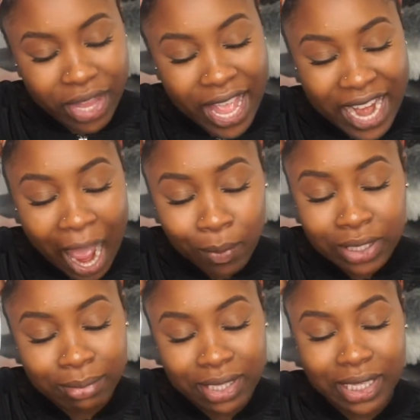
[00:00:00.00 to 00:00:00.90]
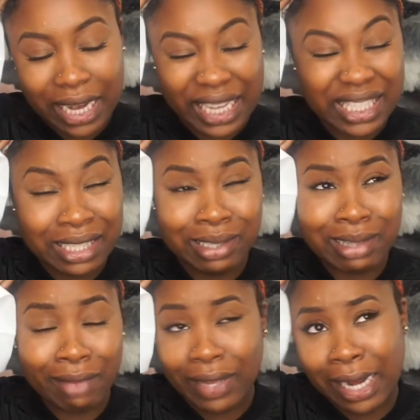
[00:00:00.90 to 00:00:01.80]
And I was missing like
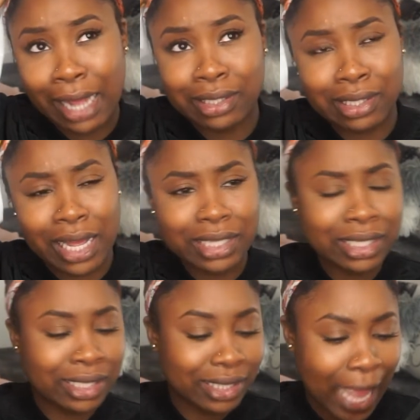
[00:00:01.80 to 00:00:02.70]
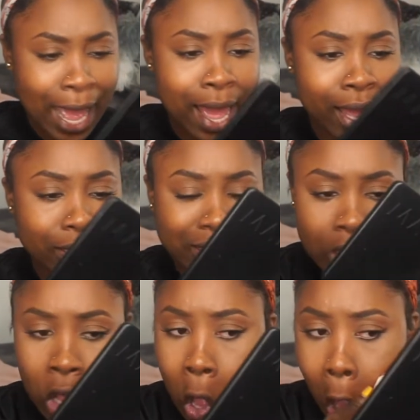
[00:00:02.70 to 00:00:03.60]
seven classes like
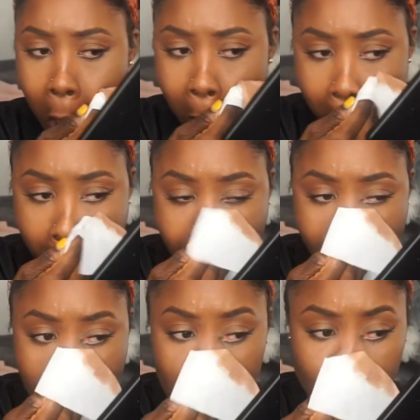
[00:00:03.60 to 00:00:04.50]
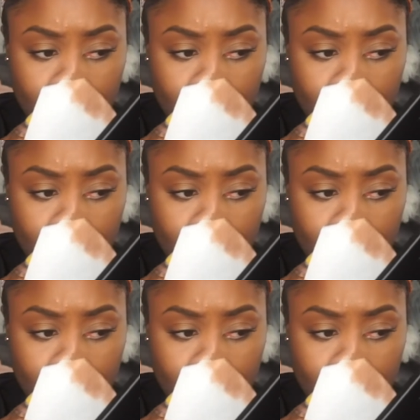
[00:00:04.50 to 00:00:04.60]
stats, um,